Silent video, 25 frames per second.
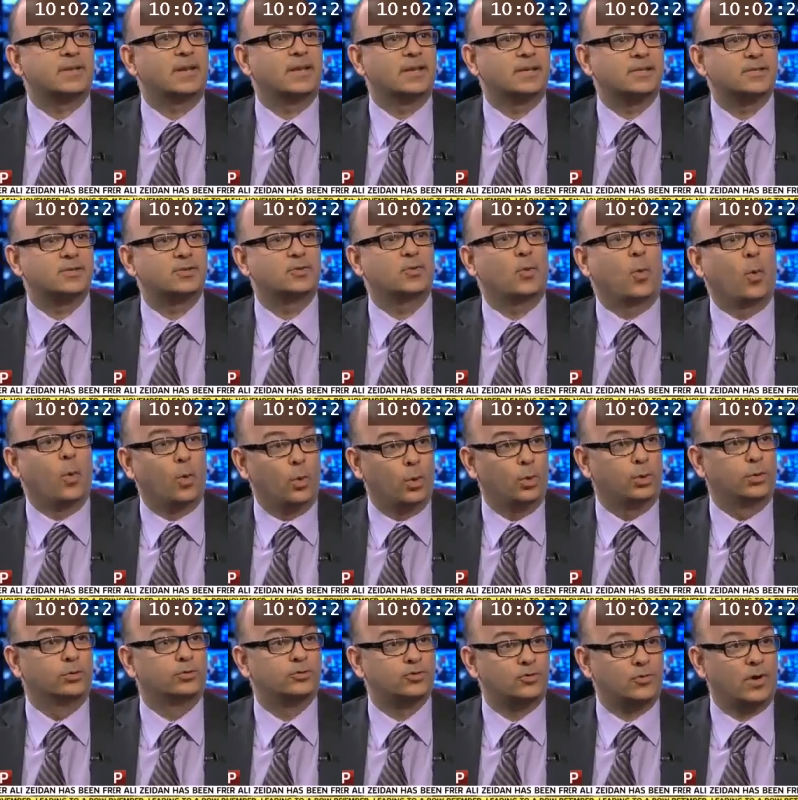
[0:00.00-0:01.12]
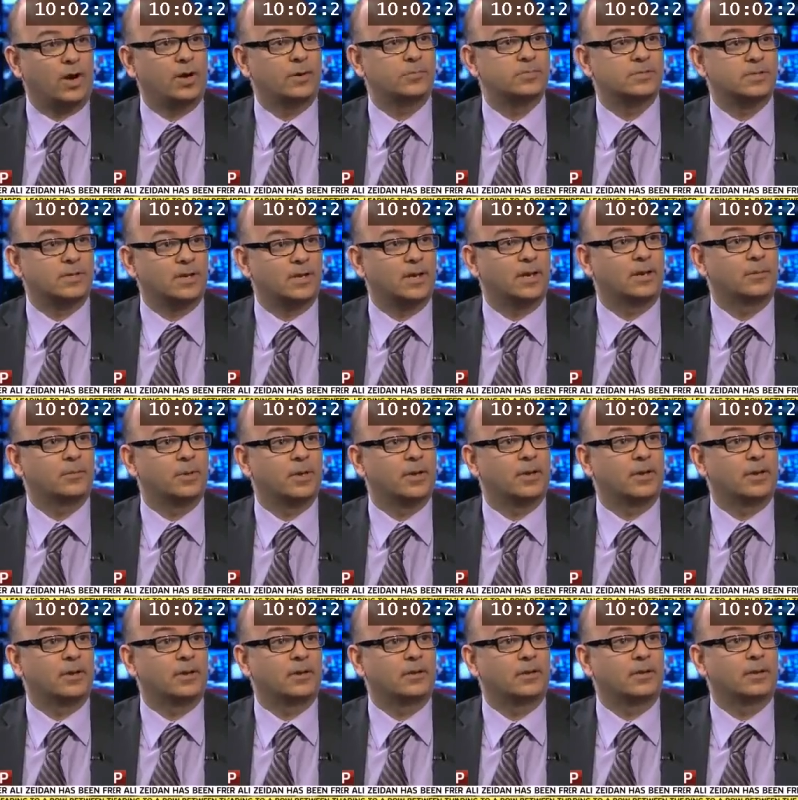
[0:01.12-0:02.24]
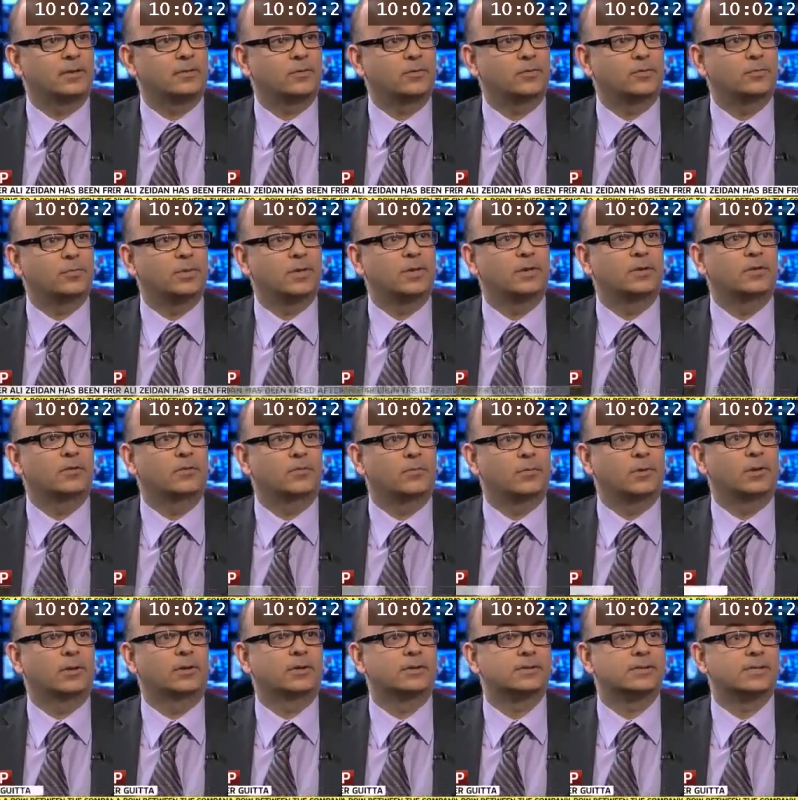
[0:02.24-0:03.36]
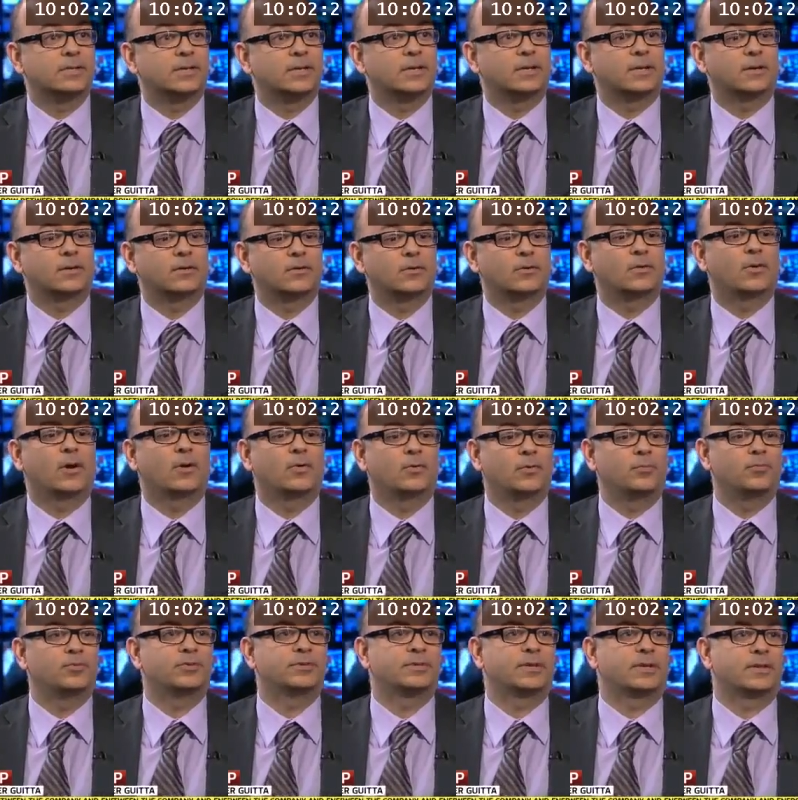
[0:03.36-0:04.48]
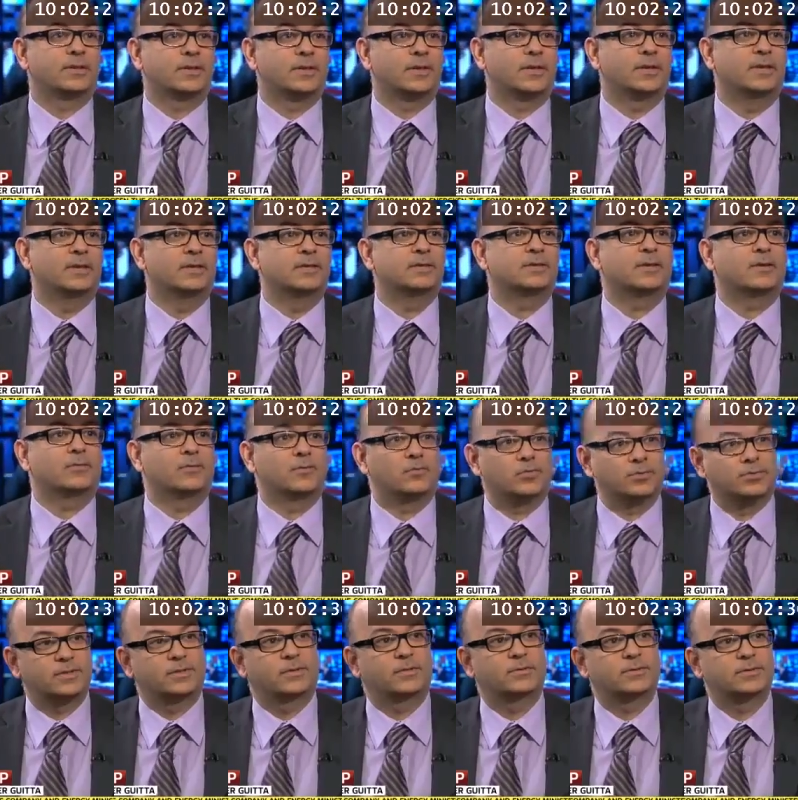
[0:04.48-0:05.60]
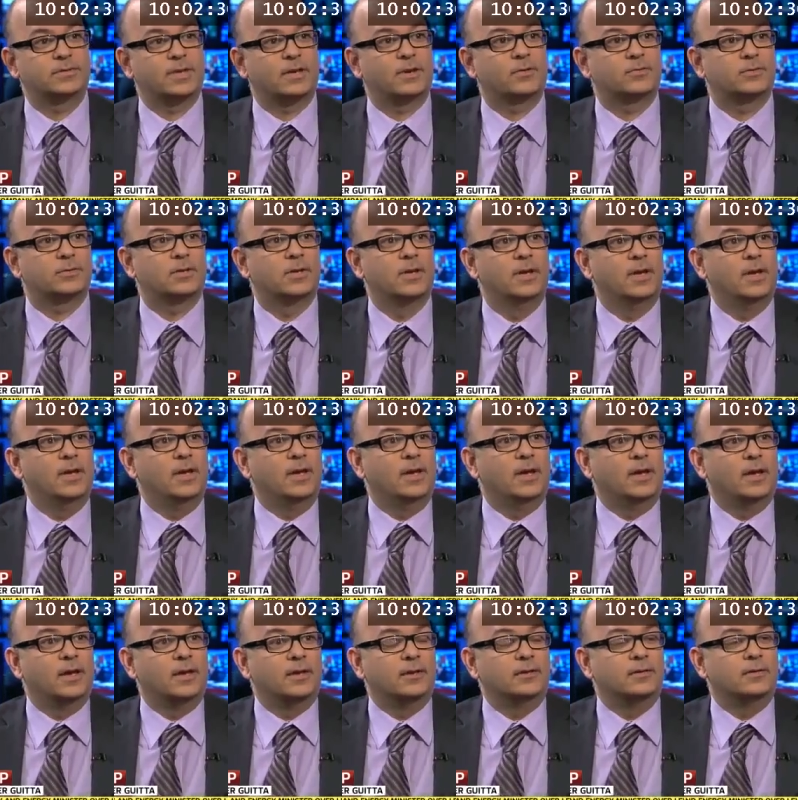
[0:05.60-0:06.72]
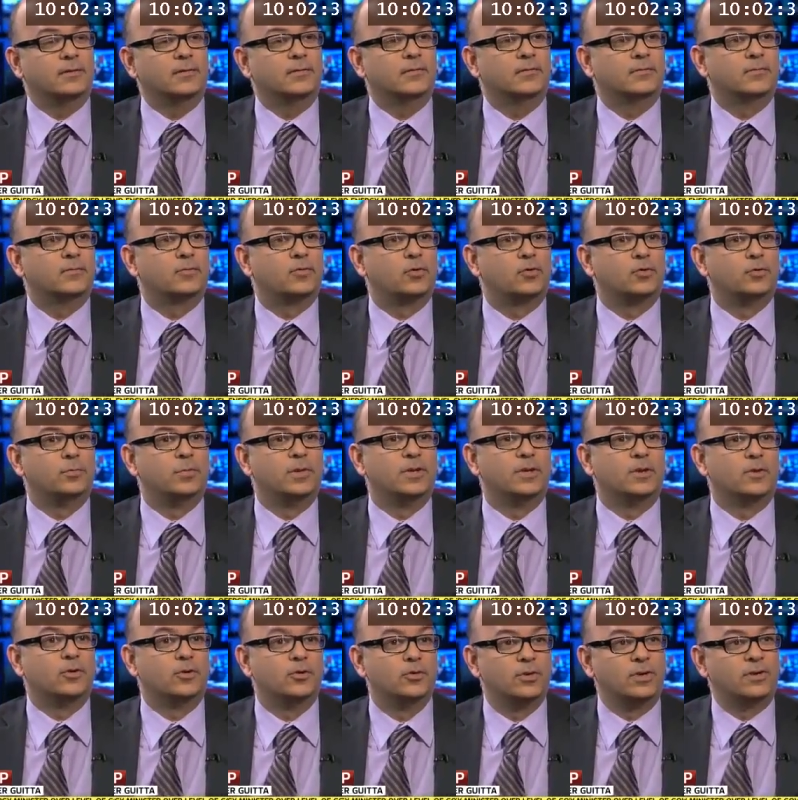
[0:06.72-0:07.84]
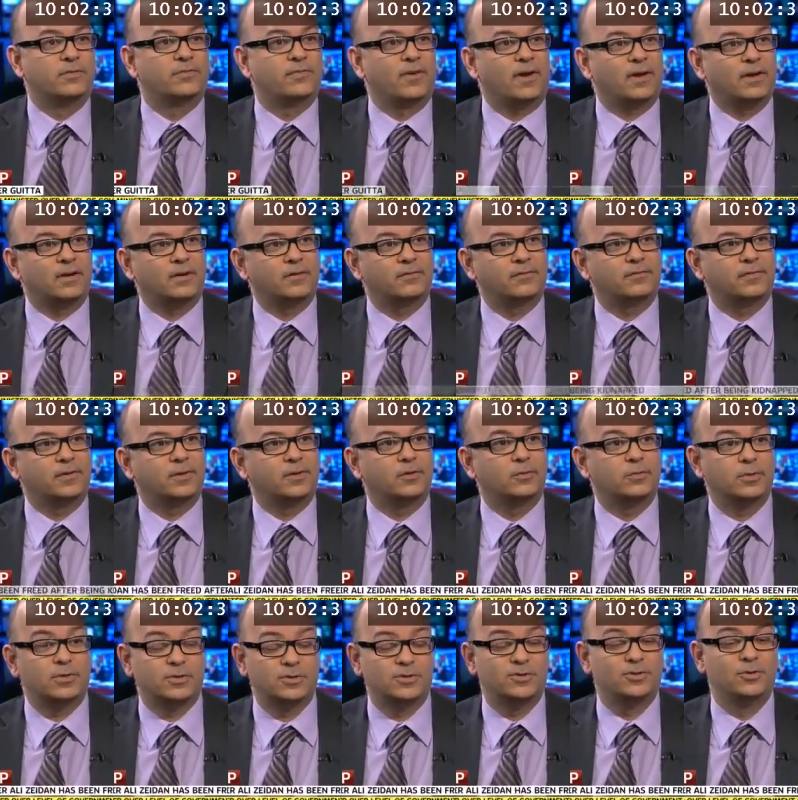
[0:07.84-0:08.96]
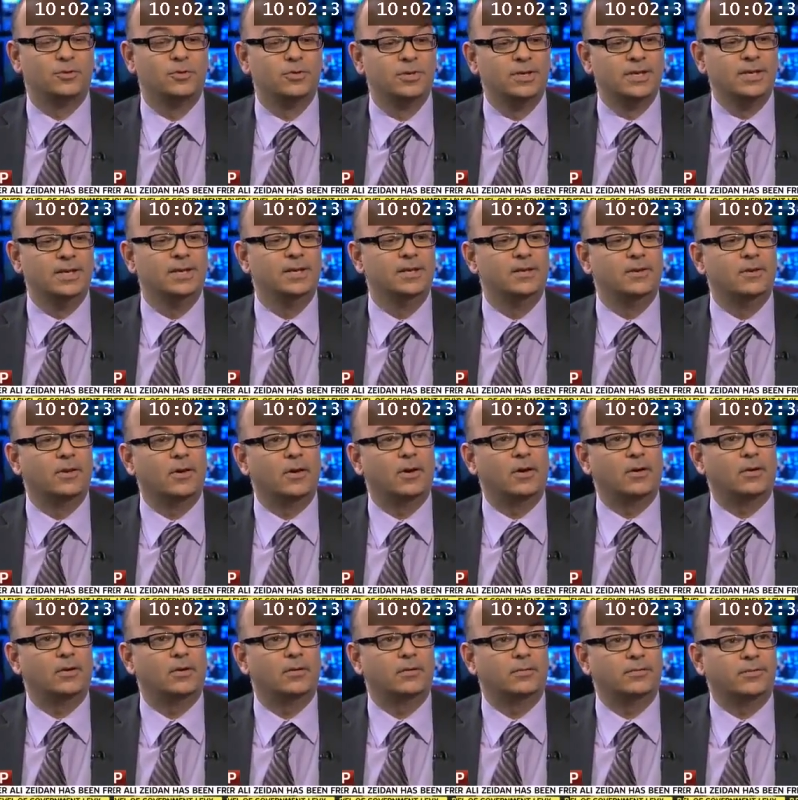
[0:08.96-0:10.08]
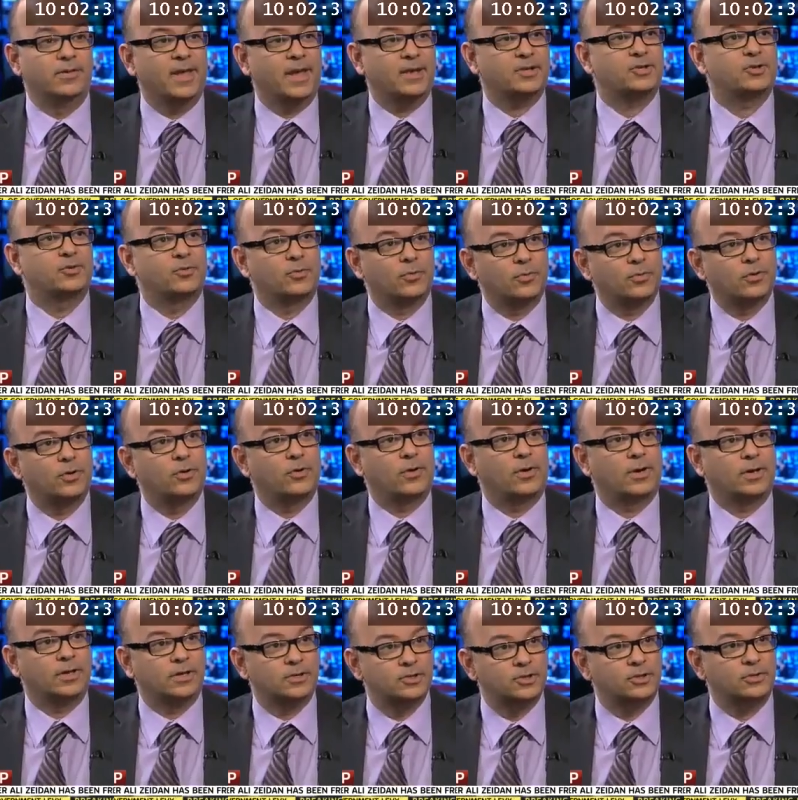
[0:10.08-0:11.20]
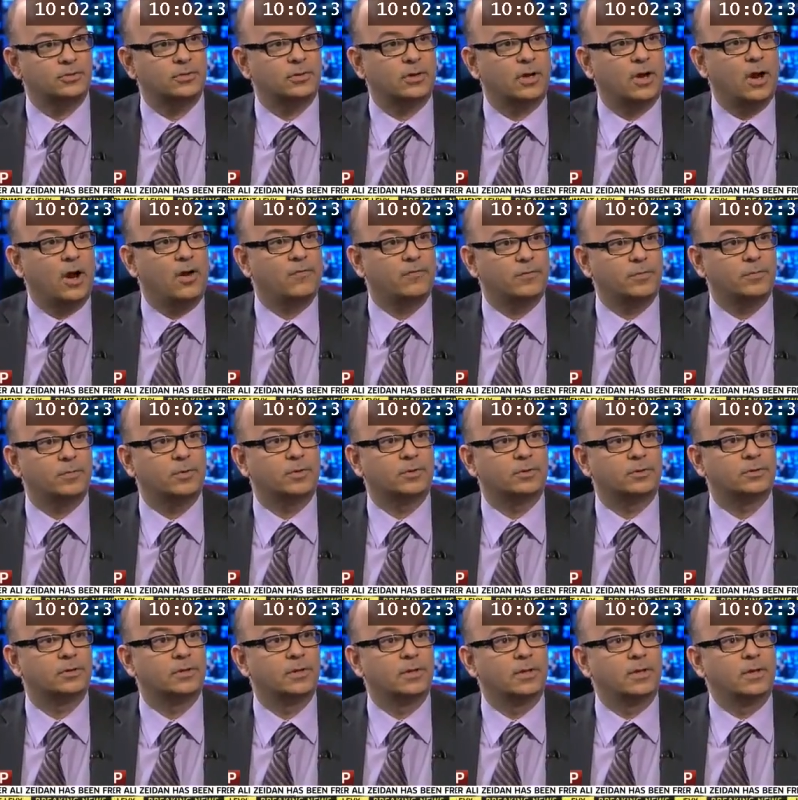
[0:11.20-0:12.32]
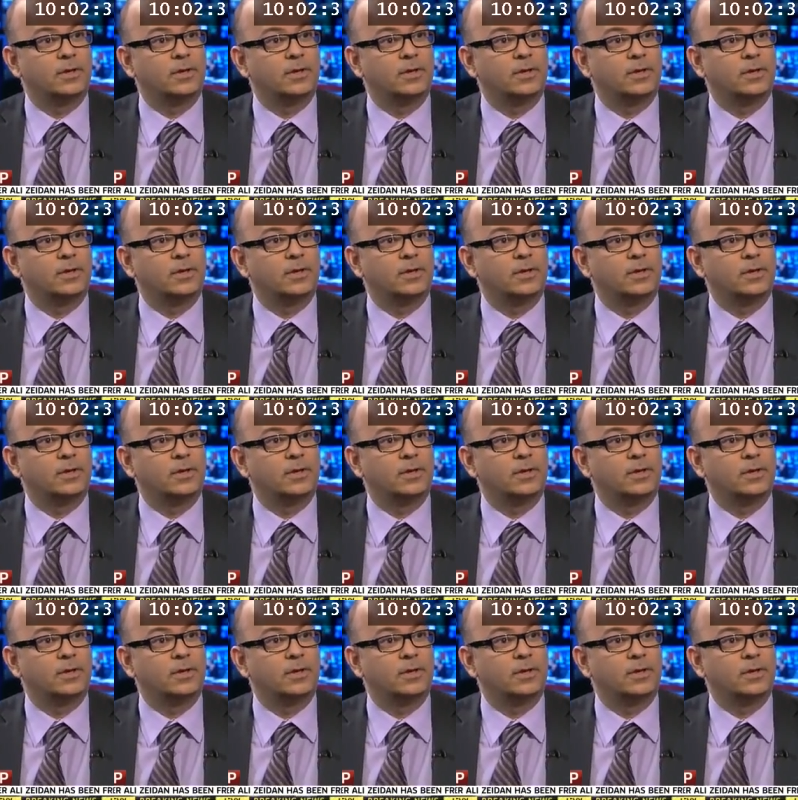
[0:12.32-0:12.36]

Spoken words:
links to all the tribes in Libya, and that could be really saying, you know, I represent the East, I represent the South, and could be a unifying figure, because you need a national coalition government